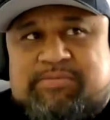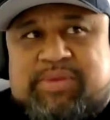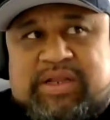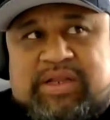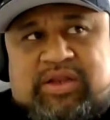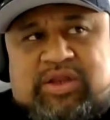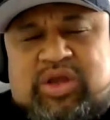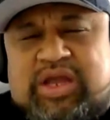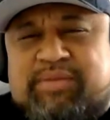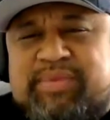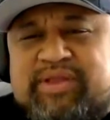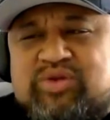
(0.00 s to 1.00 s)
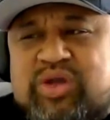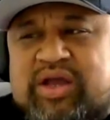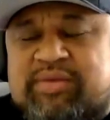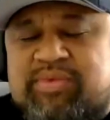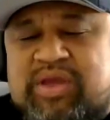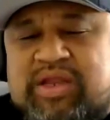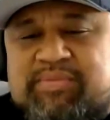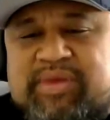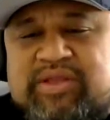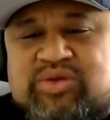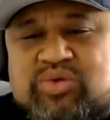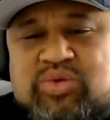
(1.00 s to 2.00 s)
But you had a mentor. How come you had a
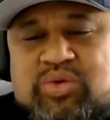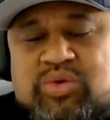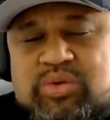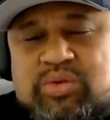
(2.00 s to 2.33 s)
mentor?